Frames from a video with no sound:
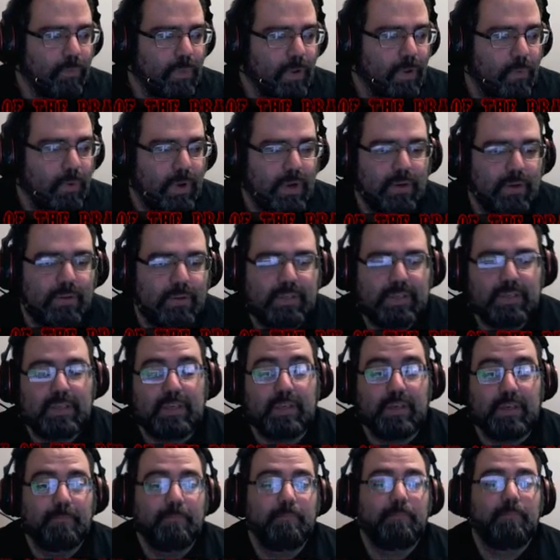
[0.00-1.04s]
When I was a
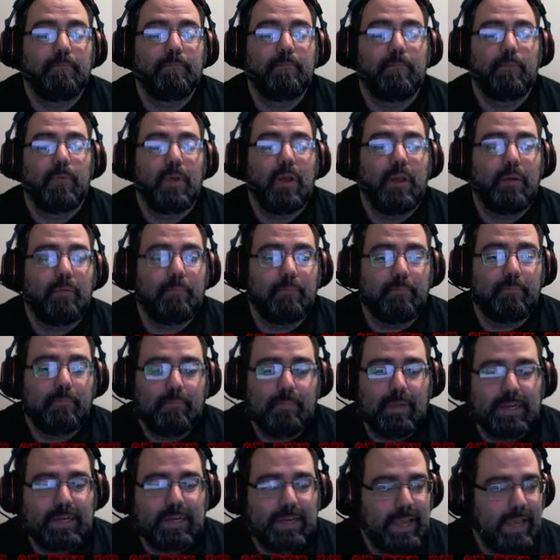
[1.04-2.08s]
kid,
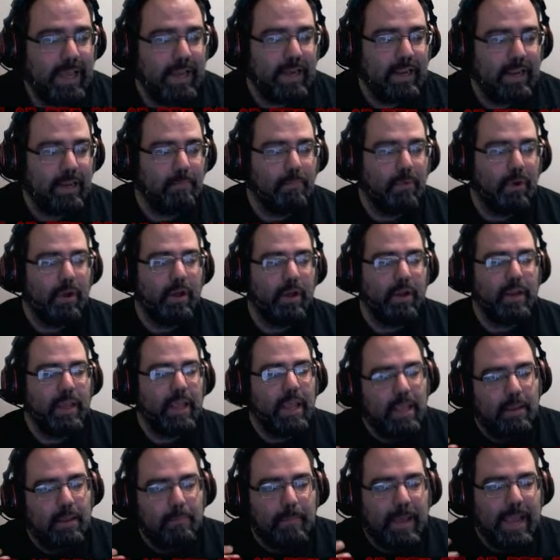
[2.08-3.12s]
my dad had bought
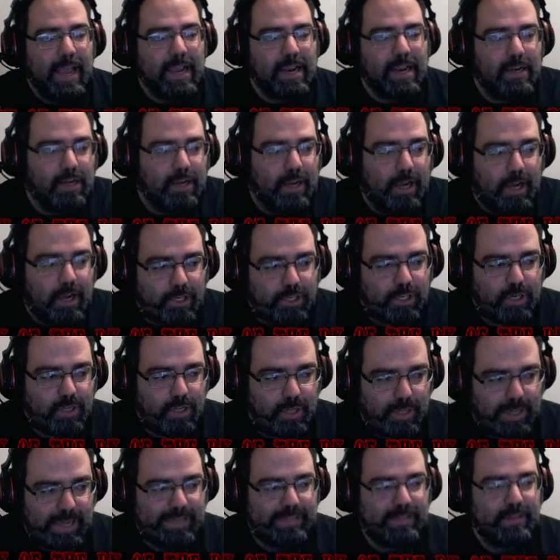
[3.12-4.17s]
a Macintosh
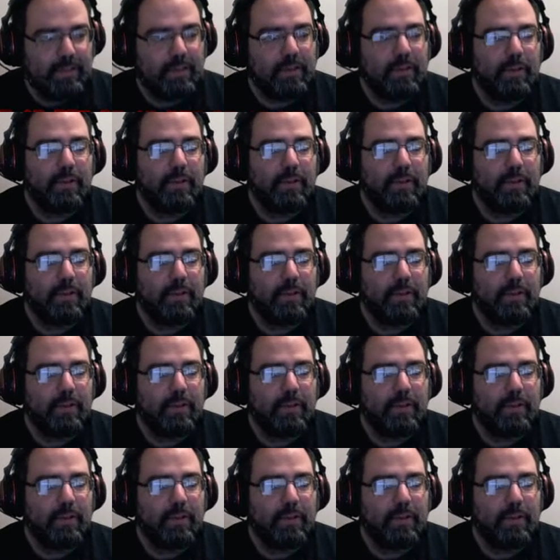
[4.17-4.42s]
Classic.